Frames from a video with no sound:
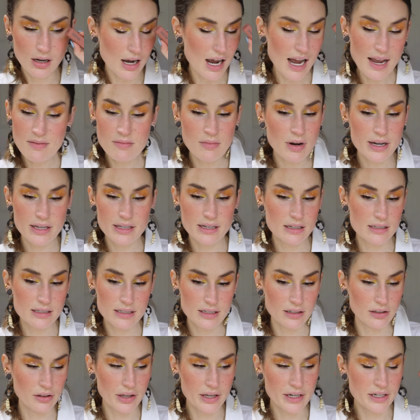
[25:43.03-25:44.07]
I might
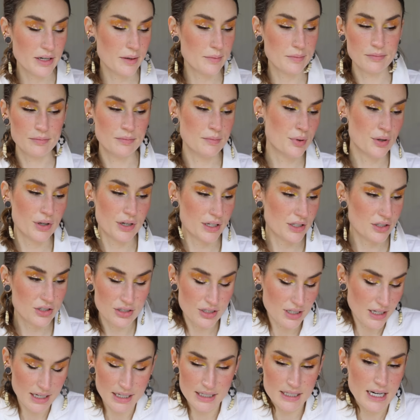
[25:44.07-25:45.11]
still end up putting
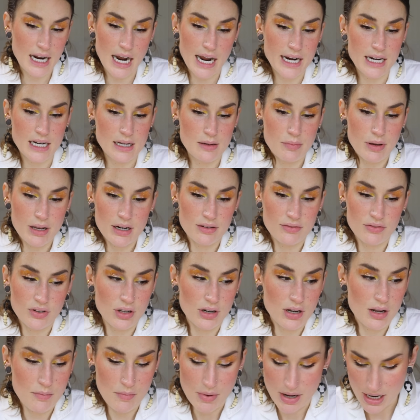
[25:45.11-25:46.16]
just like a tiny bit of
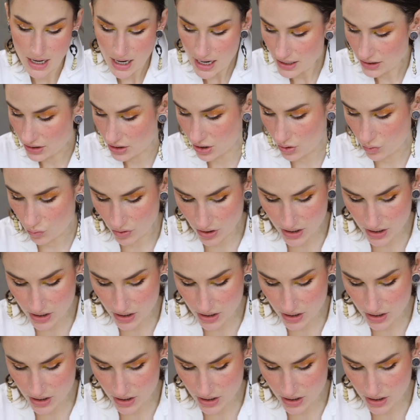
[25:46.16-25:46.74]
it in my eye look.